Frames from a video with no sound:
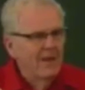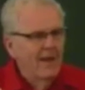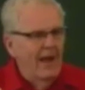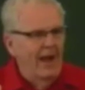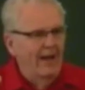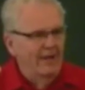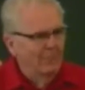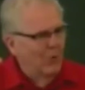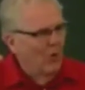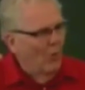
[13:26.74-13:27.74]
and he
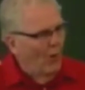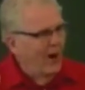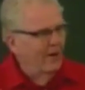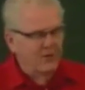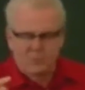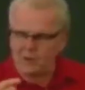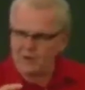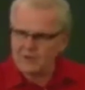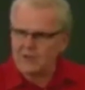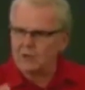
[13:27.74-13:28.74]
the Spirit
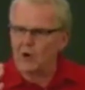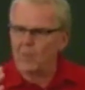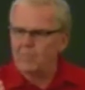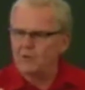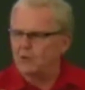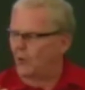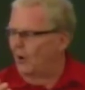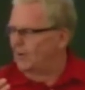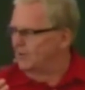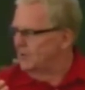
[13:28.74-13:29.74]
says, Go up and
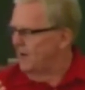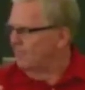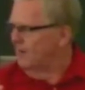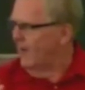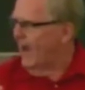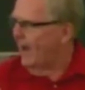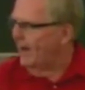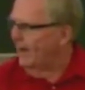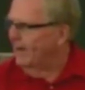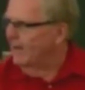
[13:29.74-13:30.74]
join yourself to that.
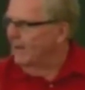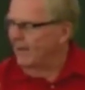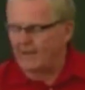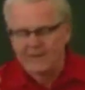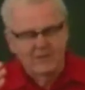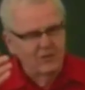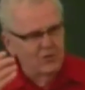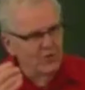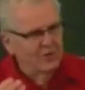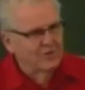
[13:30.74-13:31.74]
And he says, Do
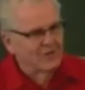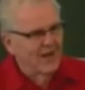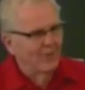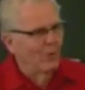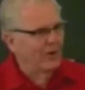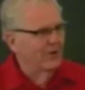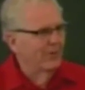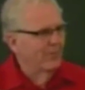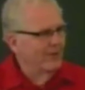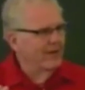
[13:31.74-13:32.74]
you understand what you're
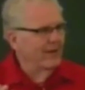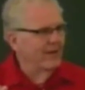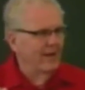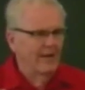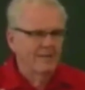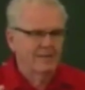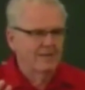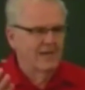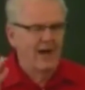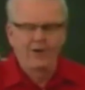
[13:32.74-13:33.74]
reading? And he says,
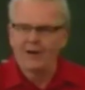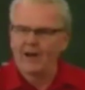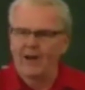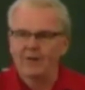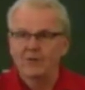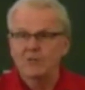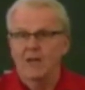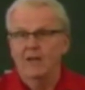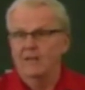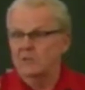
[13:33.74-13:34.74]
How can I understand
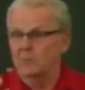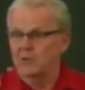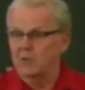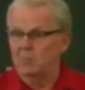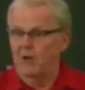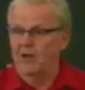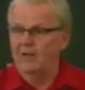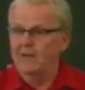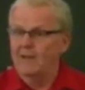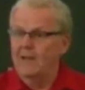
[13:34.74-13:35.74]
unless somebody explain it?
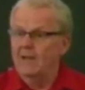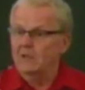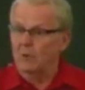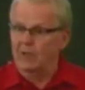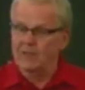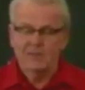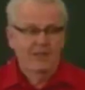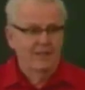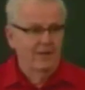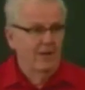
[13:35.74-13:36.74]
So he gets
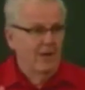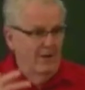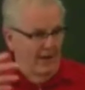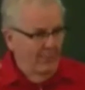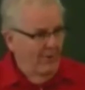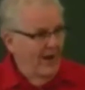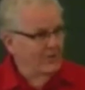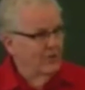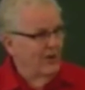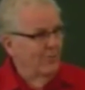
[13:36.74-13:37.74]
in the, and rides
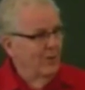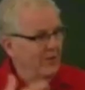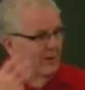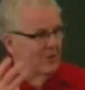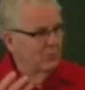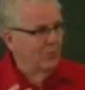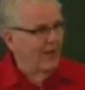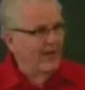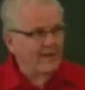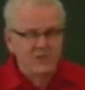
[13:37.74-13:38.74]
along with him,
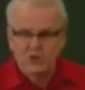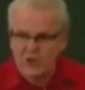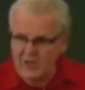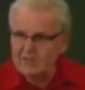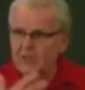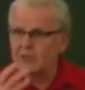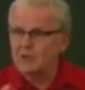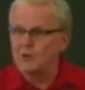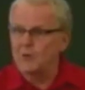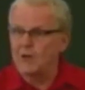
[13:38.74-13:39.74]
explaining Jesus
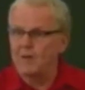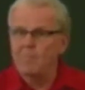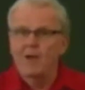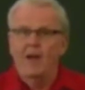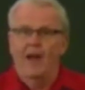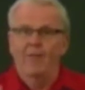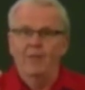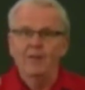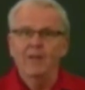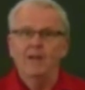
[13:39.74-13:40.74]
to him. And
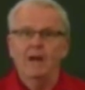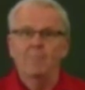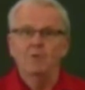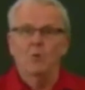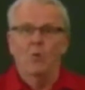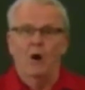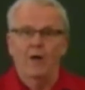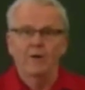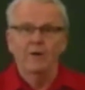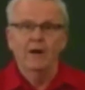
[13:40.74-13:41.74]
then they come to
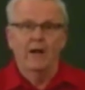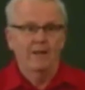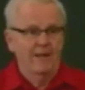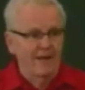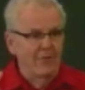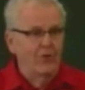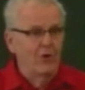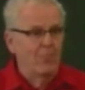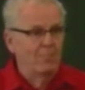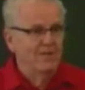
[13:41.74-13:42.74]
water, and the
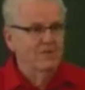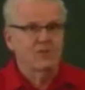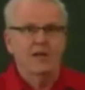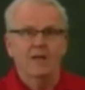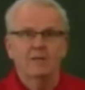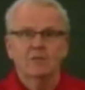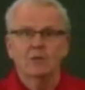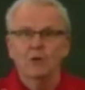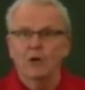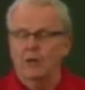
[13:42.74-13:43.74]
Ethiopian says,
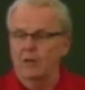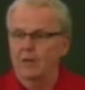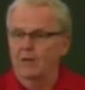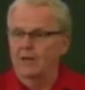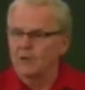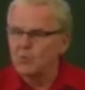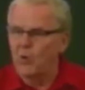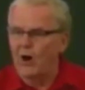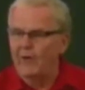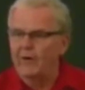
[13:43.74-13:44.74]
Look, here's
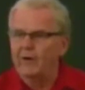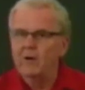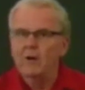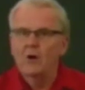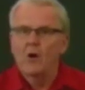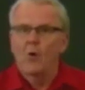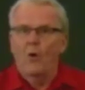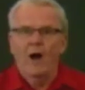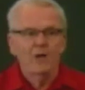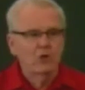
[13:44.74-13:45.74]
water.
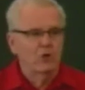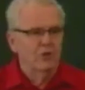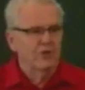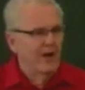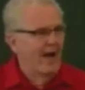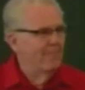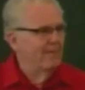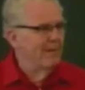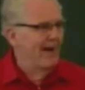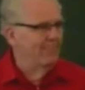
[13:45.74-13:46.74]
Why should I be
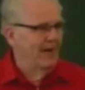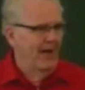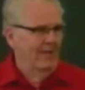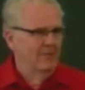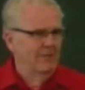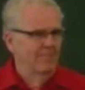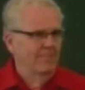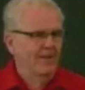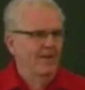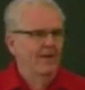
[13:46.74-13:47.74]
baptized?
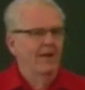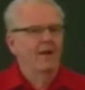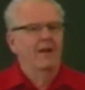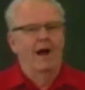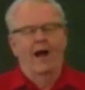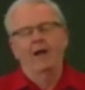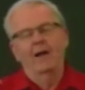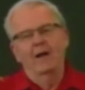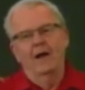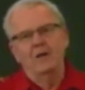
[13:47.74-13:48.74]
Now, I,
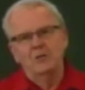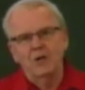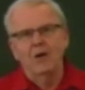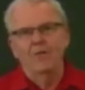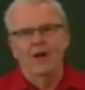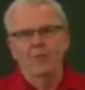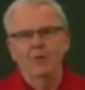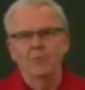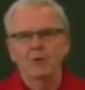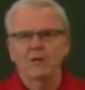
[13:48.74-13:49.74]
I share that with
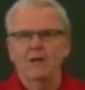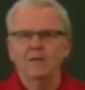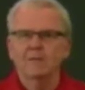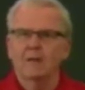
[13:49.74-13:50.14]
you because